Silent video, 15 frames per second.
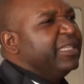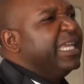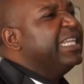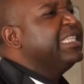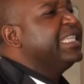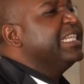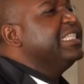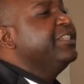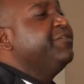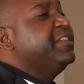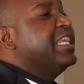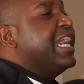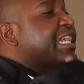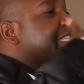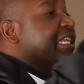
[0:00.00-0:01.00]
That even
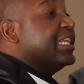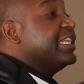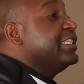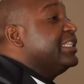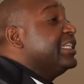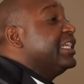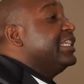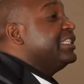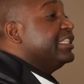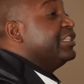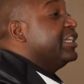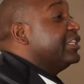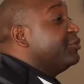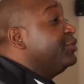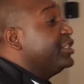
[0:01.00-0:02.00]
accelerates the rate
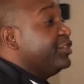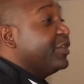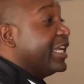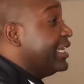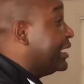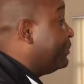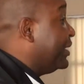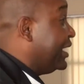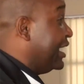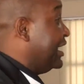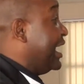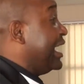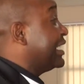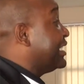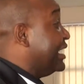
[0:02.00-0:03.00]
at which you can be in an
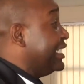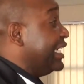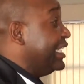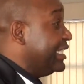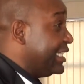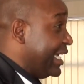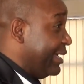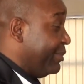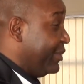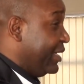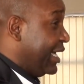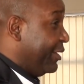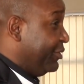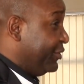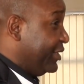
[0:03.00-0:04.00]
accident anytime.
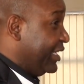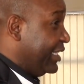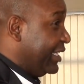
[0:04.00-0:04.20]
Are we together?